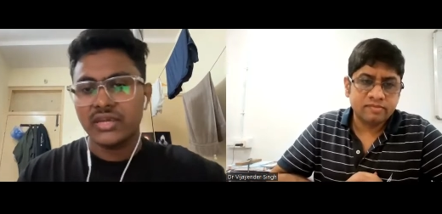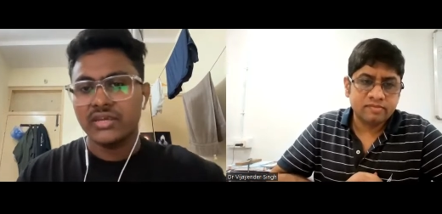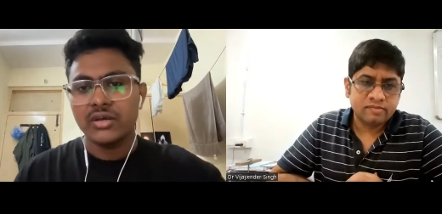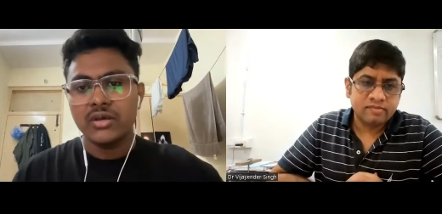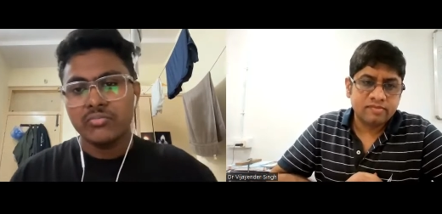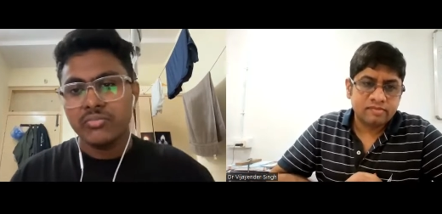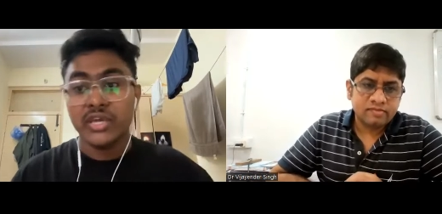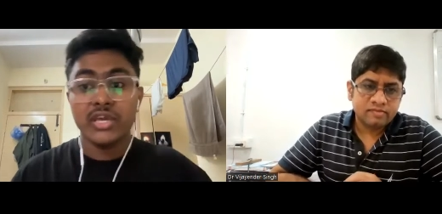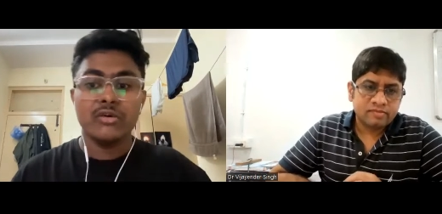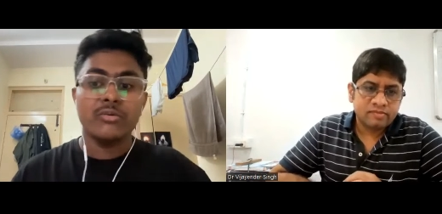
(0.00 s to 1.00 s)
Speaker 1: like
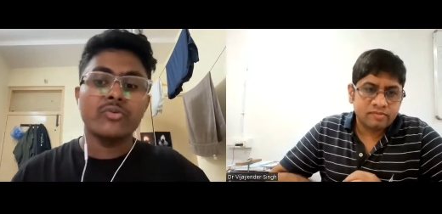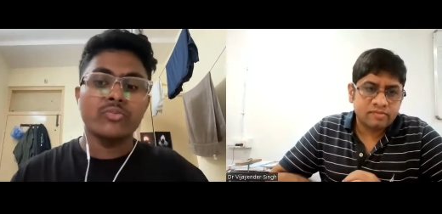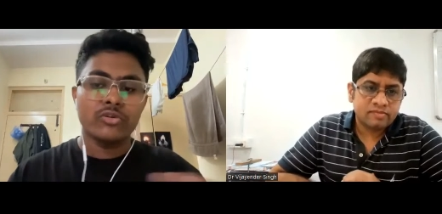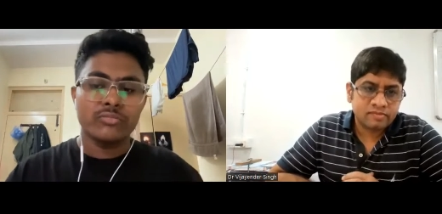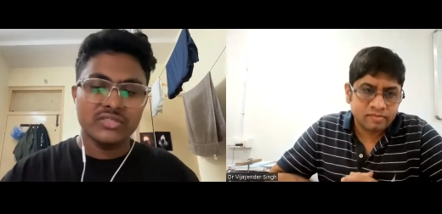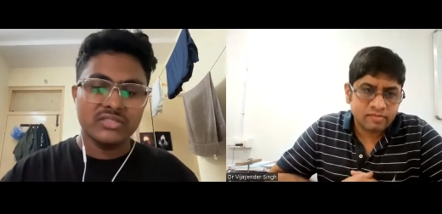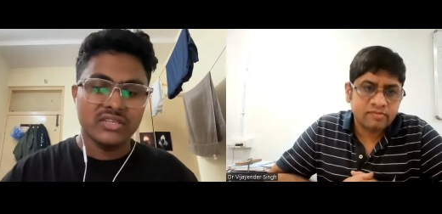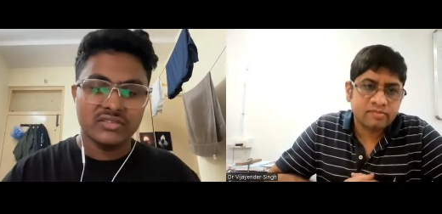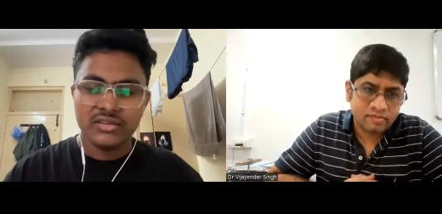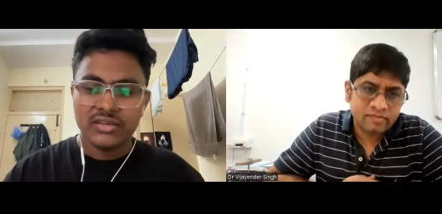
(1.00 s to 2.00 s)
bringing about more
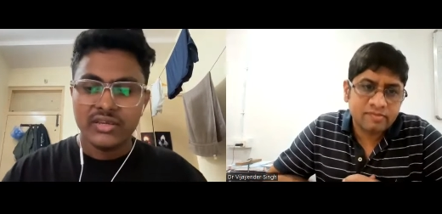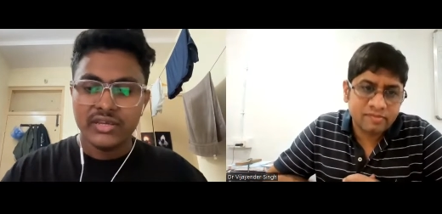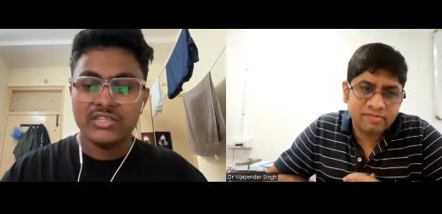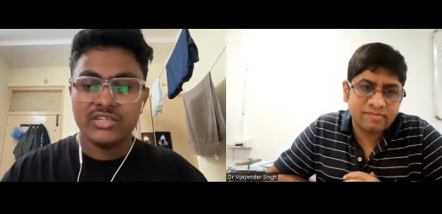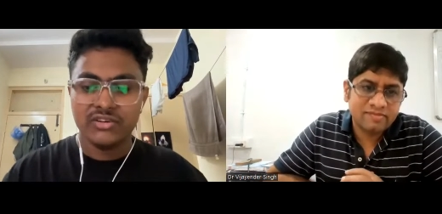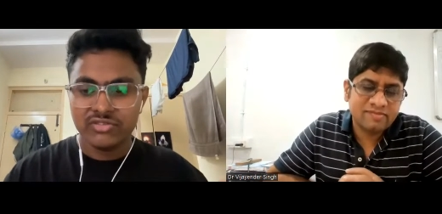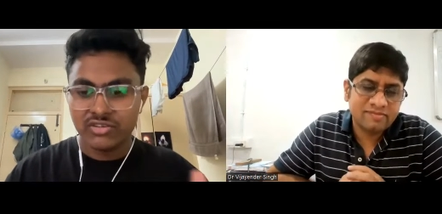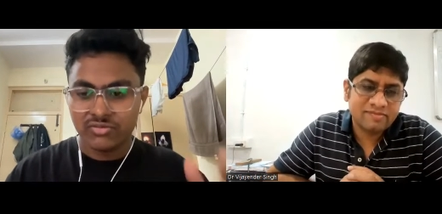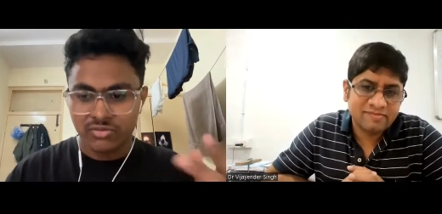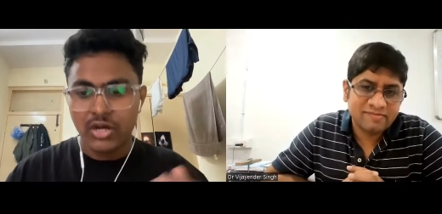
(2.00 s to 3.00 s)
business instead
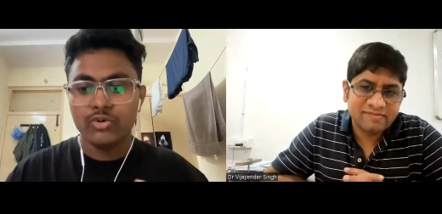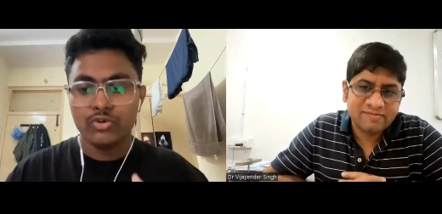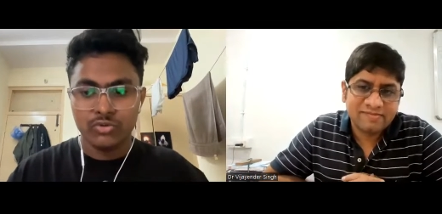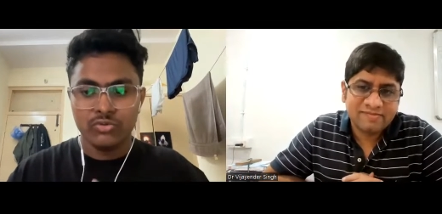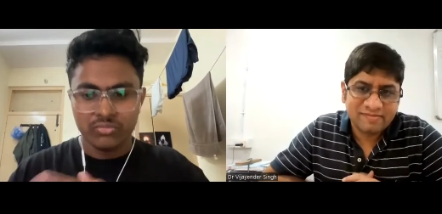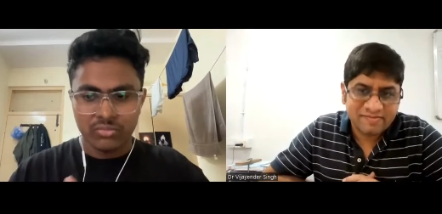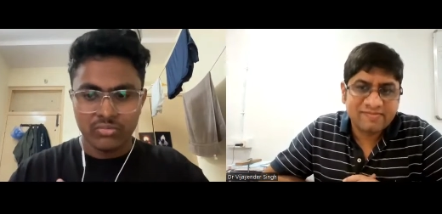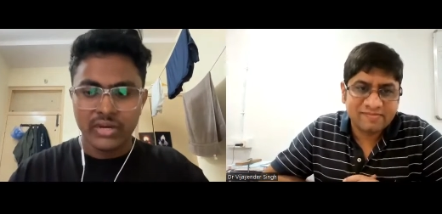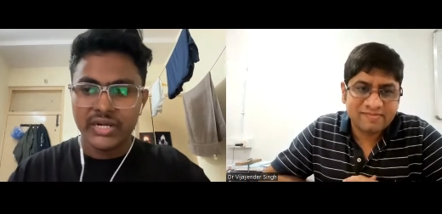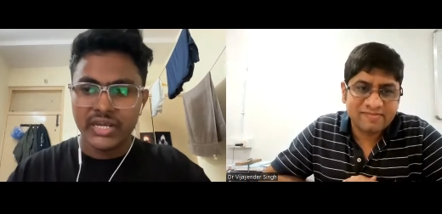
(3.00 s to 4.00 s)
of just how to
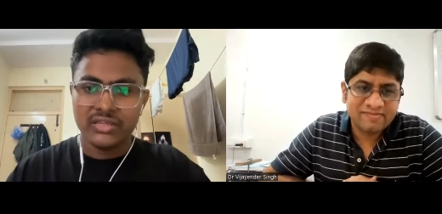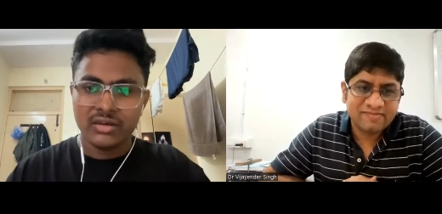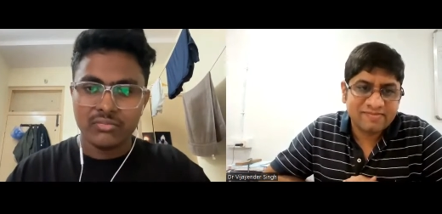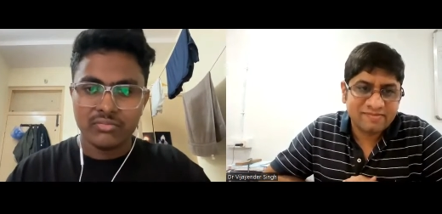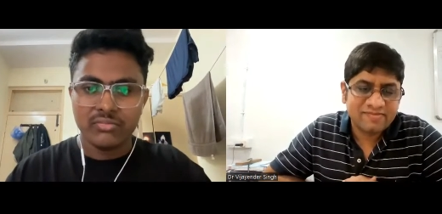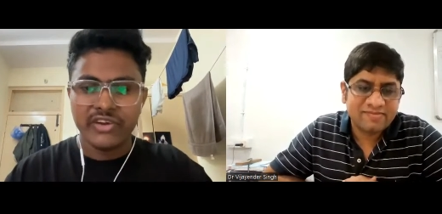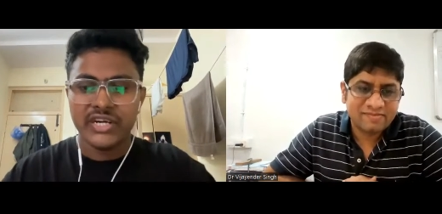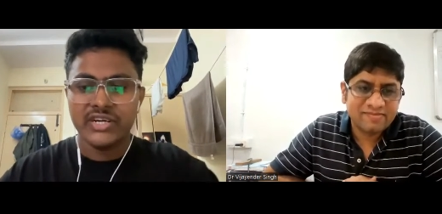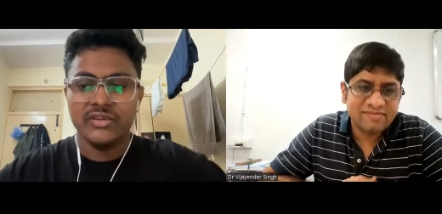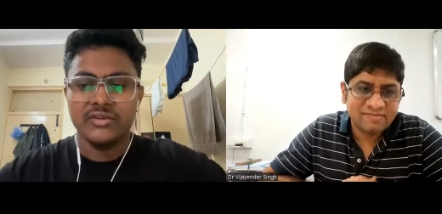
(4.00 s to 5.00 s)
maintain our
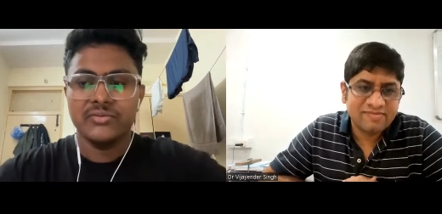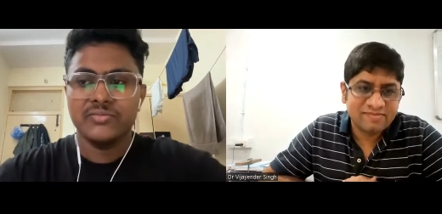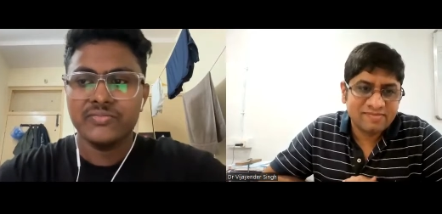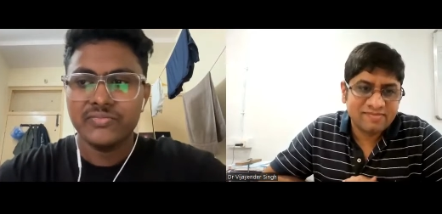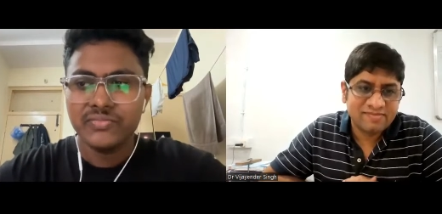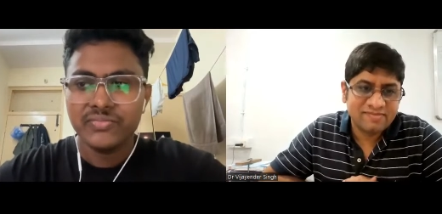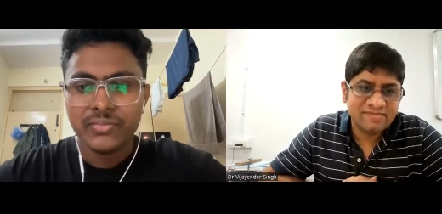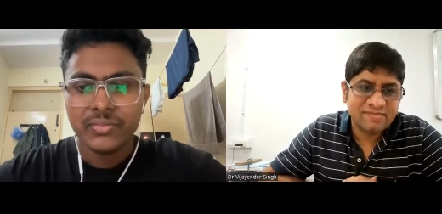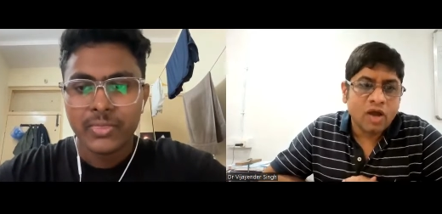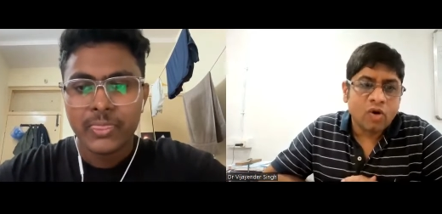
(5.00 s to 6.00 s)
factory.
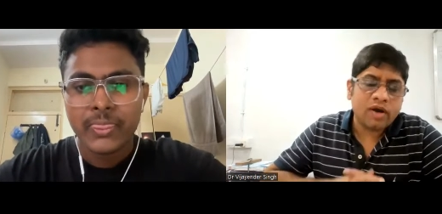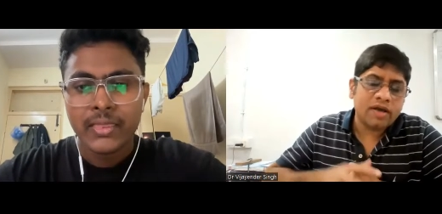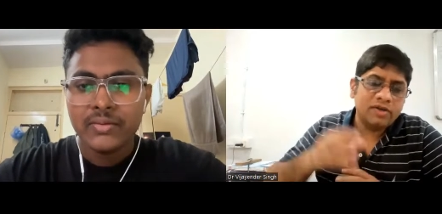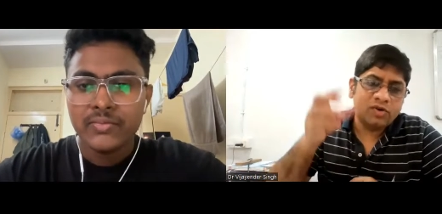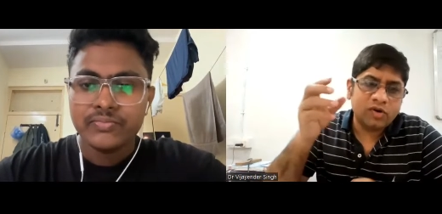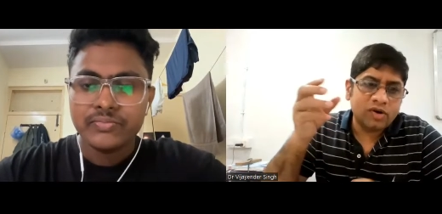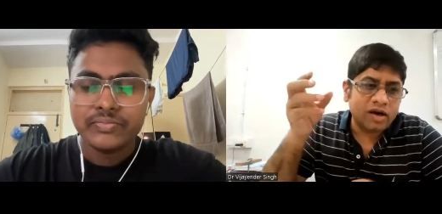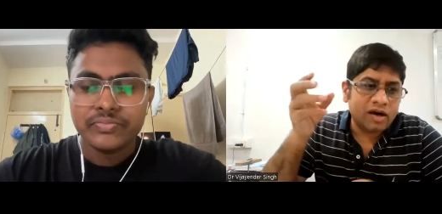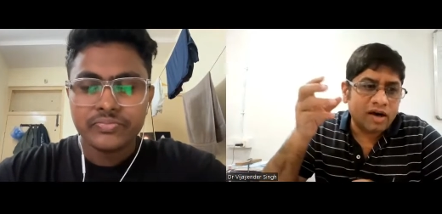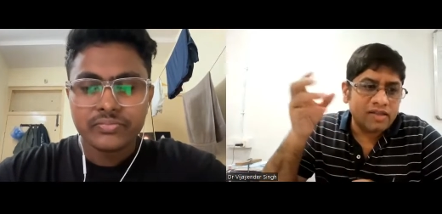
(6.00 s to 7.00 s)
Speaker 2: Okay,
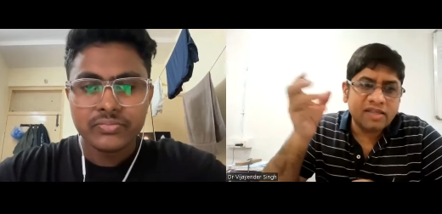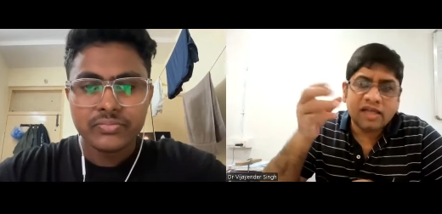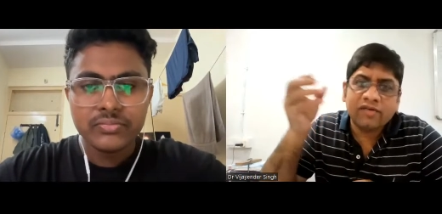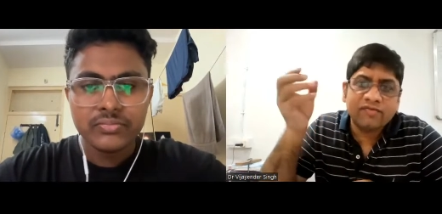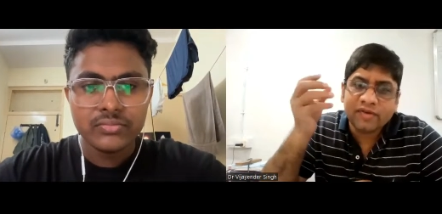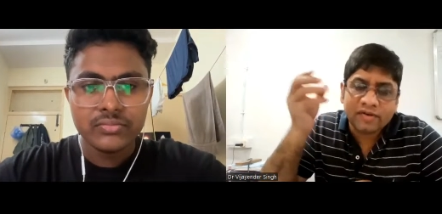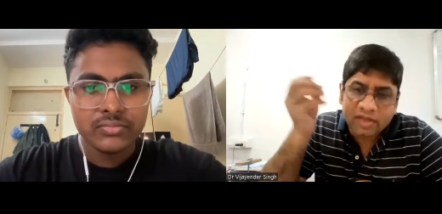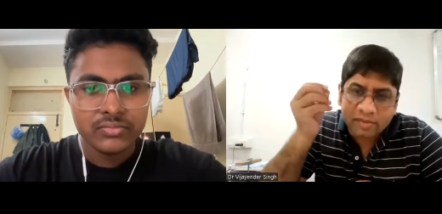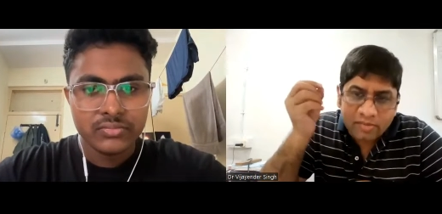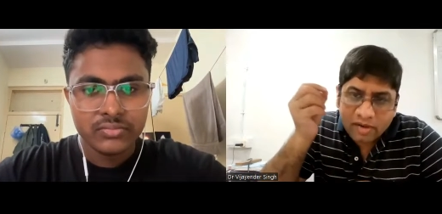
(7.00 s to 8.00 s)
you know, Aditya,
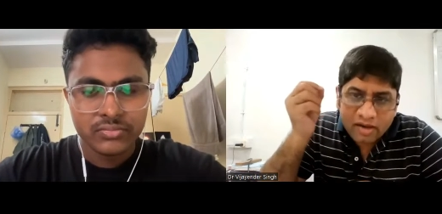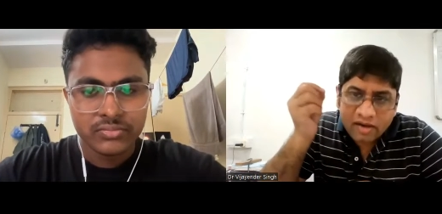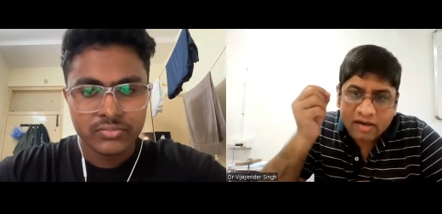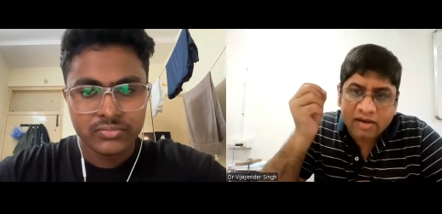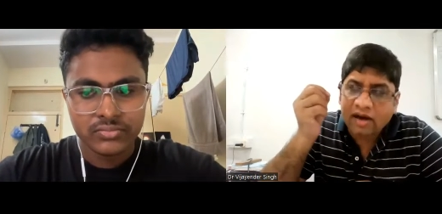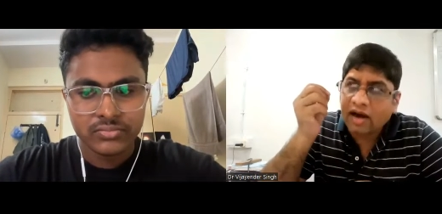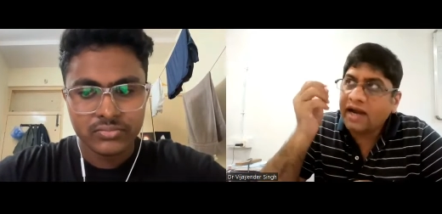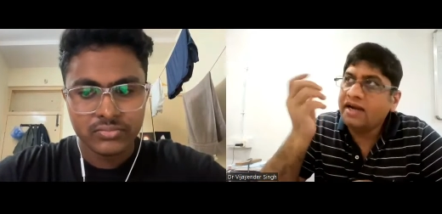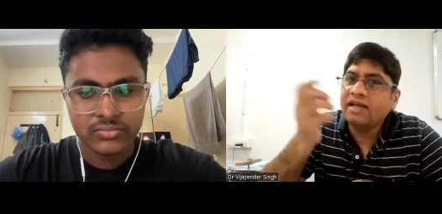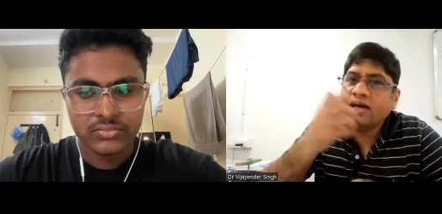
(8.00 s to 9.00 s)
have some
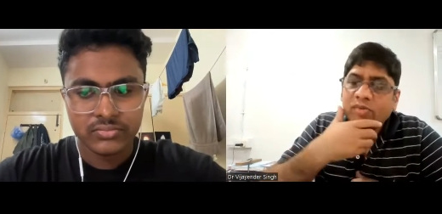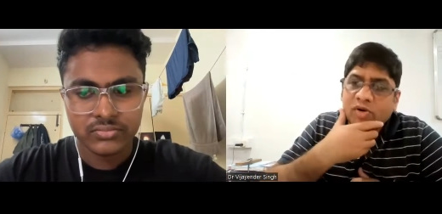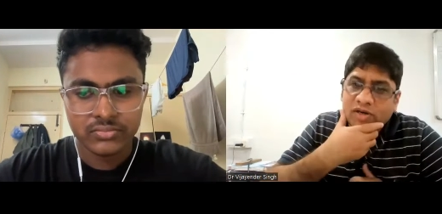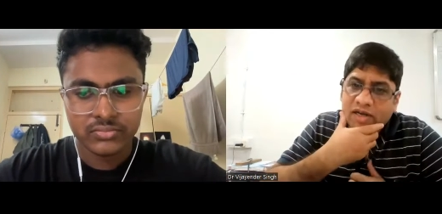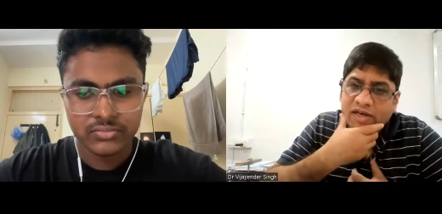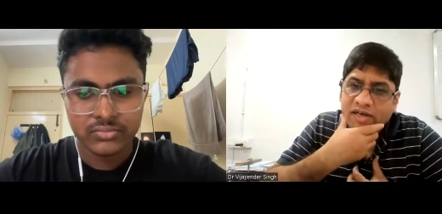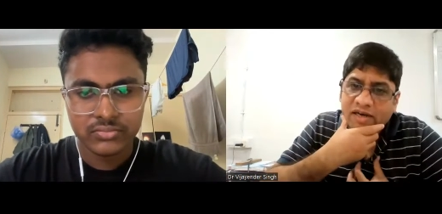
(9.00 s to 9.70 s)
idea about